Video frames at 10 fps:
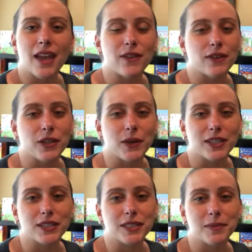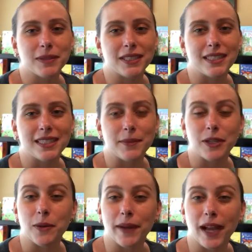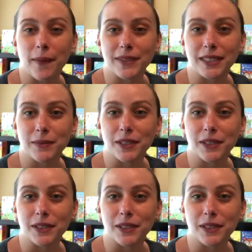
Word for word: If you have any questions, please let me know by commenting